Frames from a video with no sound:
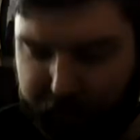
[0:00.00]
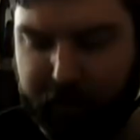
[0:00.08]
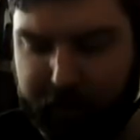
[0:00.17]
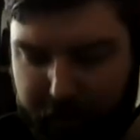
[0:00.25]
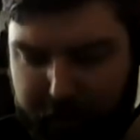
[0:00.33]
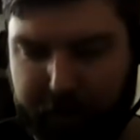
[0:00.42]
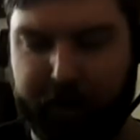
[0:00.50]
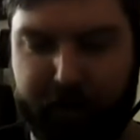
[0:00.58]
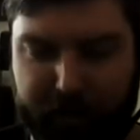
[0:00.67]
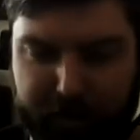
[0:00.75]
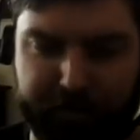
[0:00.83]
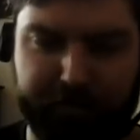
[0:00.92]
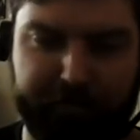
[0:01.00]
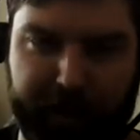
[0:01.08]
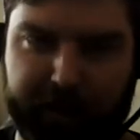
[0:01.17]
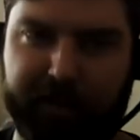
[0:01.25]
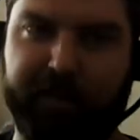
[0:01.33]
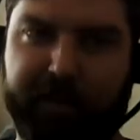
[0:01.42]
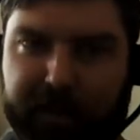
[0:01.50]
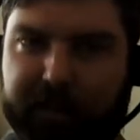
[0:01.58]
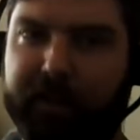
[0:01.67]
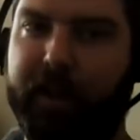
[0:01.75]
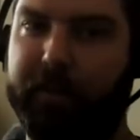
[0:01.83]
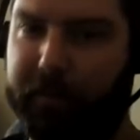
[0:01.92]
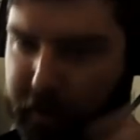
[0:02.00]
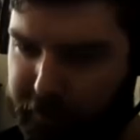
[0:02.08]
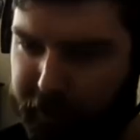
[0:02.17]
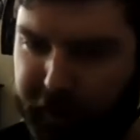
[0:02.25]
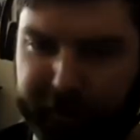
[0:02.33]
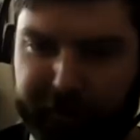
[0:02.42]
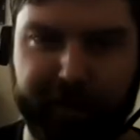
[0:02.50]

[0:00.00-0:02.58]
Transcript: you too, Mayur. Thanks. Yeah. Thanks again for everything.